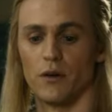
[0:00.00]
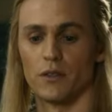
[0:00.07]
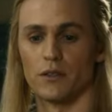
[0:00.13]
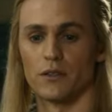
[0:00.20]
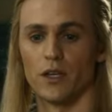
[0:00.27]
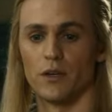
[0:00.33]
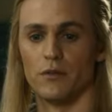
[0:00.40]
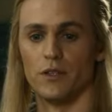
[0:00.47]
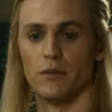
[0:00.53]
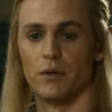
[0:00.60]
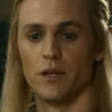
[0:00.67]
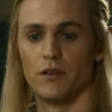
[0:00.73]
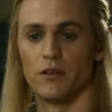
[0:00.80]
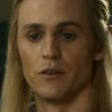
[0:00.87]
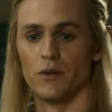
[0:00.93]
over to Kazak
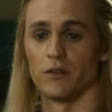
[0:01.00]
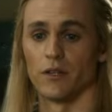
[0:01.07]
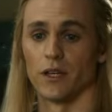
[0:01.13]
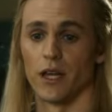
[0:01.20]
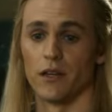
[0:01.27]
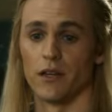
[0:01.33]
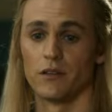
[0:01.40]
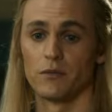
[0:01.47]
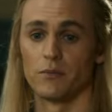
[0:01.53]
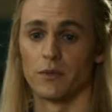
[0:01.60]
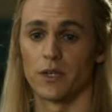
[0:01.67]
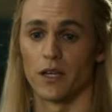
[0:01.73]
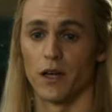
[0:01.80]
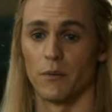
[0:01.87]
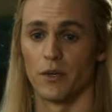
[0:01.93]
Doom to tell them midget
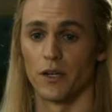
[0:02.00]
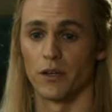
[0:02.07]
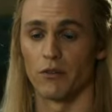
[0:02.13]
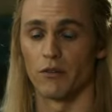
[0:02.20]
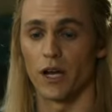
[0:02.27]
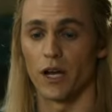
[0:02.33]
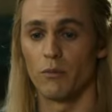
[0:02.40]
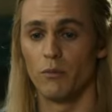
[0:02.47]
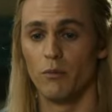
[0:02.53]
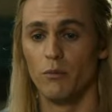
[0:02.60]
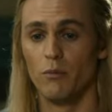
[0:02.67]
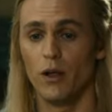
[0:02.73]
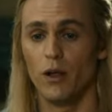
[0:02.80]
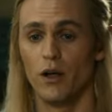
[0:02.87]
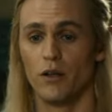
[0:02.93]
fellas to pull their fingers
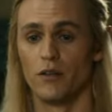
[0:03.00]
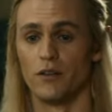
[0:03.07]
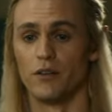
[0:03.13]
out